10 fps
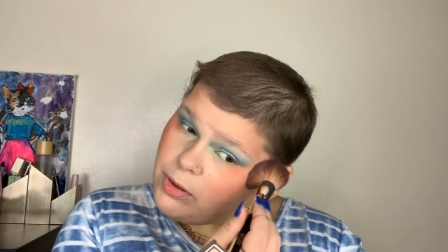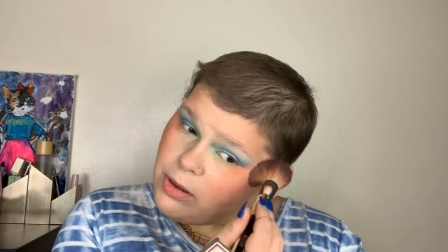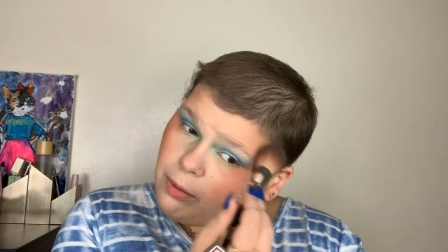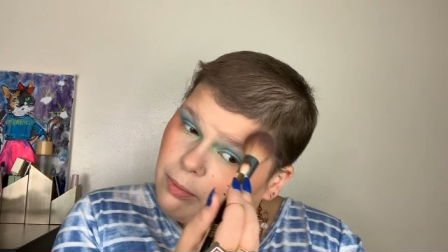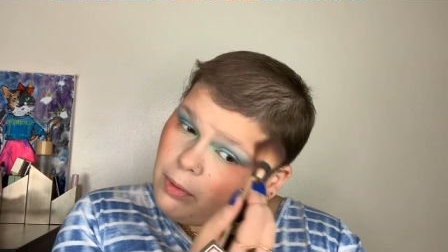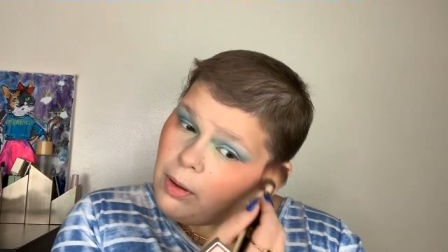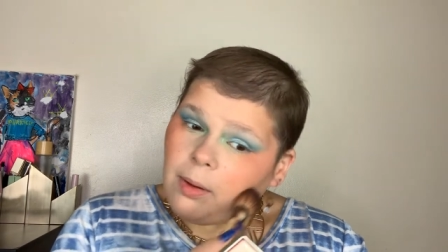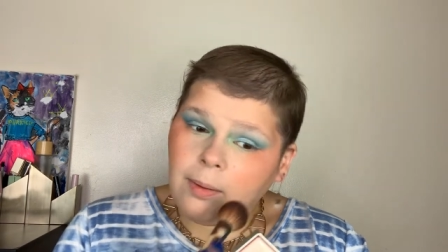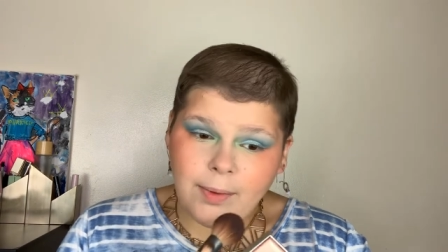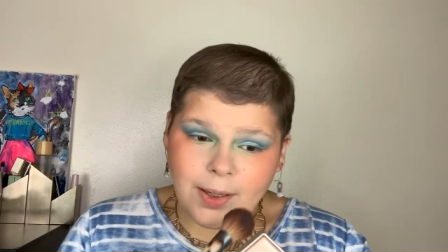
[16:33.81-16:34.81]
So
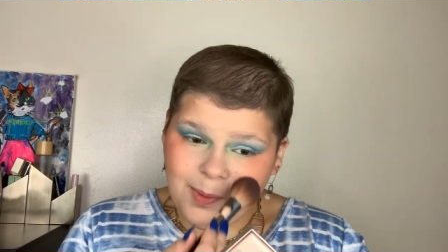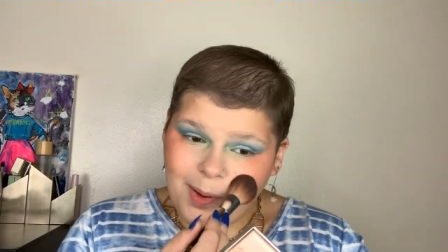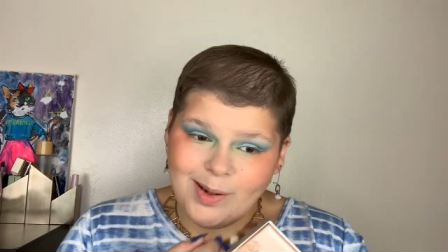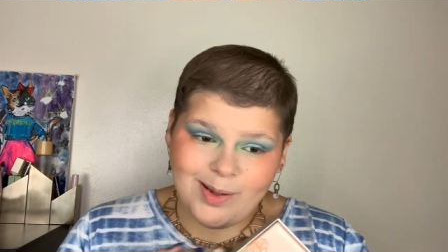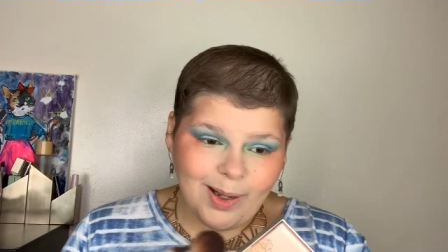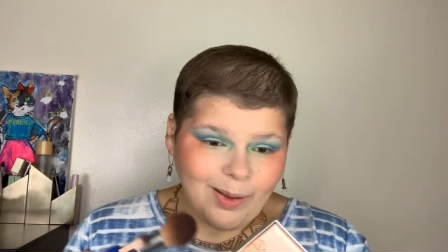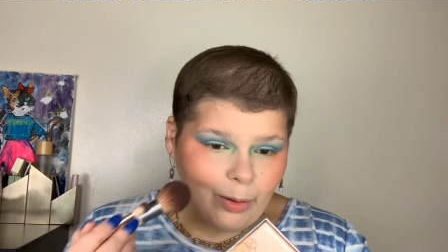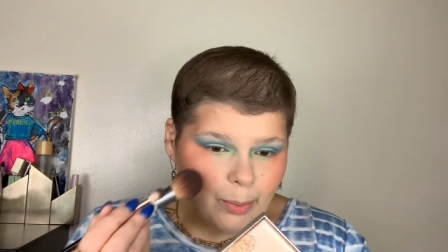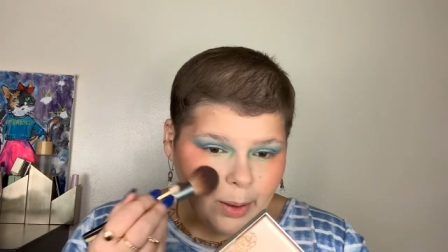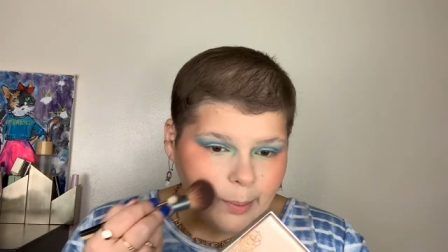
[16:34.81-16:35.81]
that's why I say a
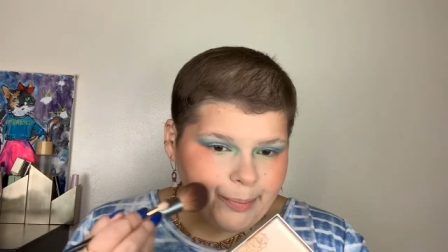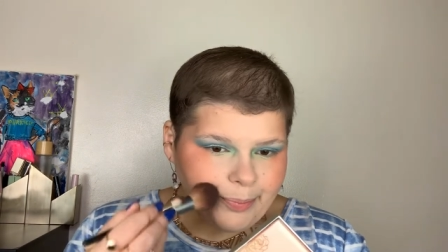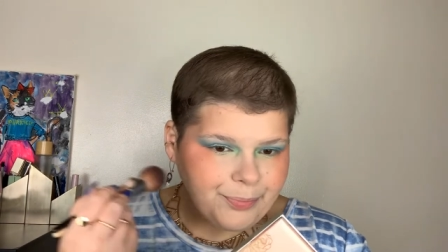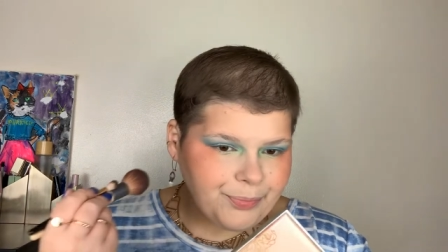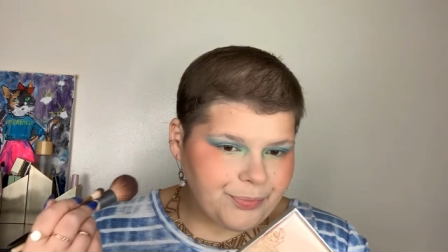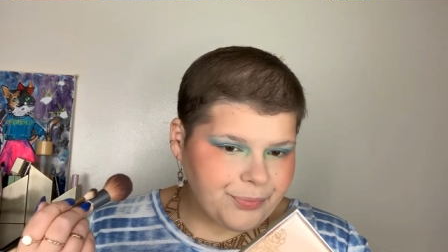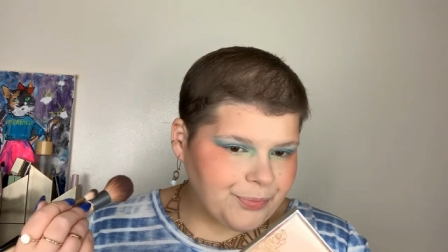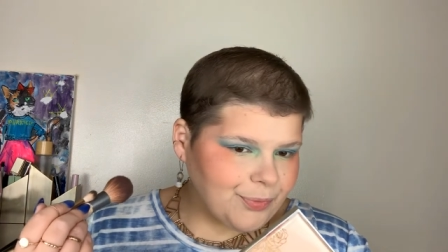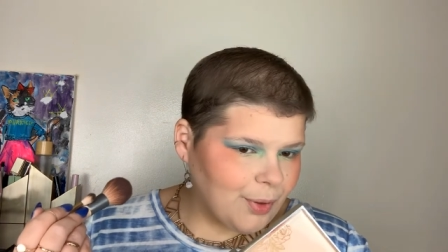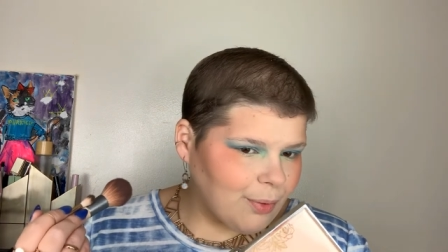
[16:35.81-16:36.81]
little bit.
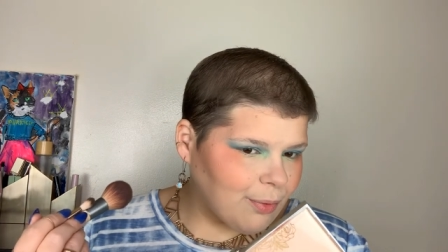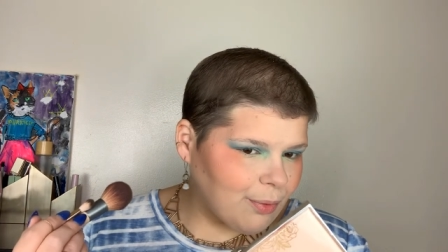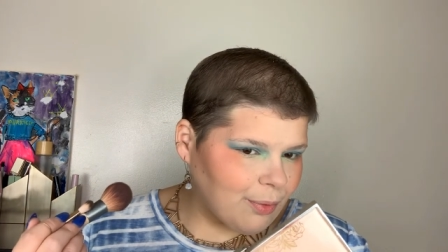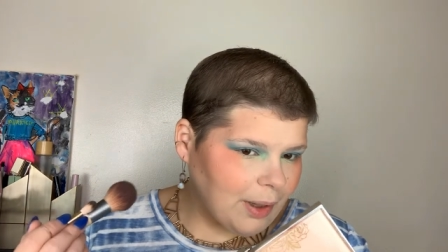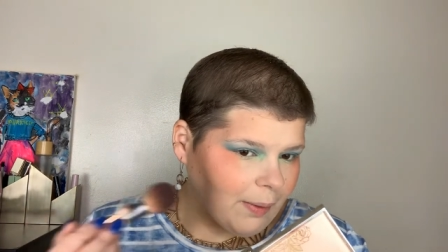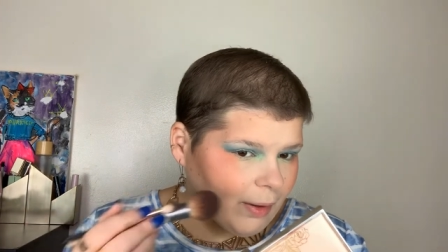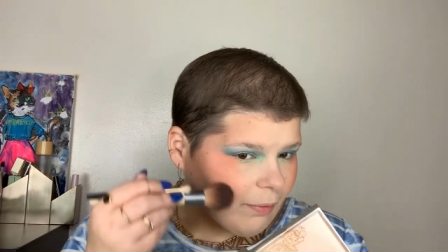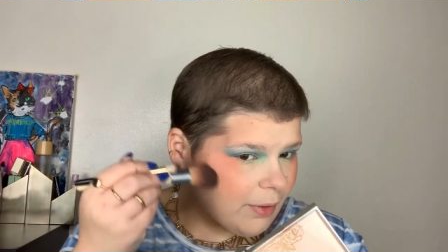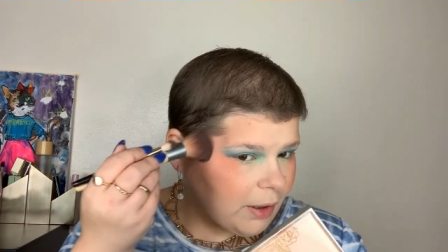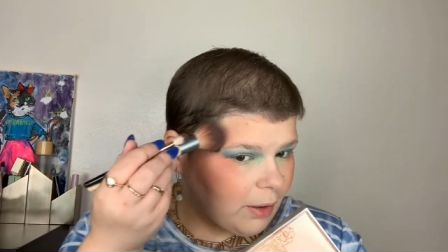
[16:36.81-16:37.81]
Oh, now I
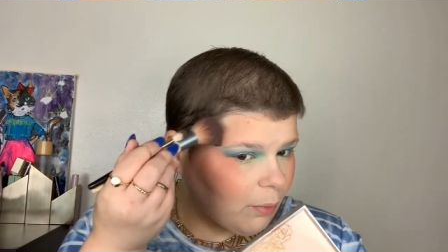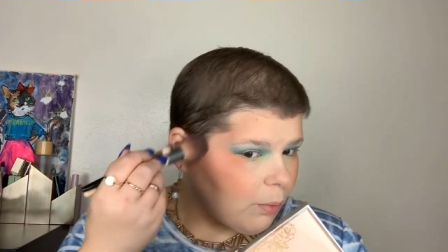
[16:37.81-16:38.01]
overdid it.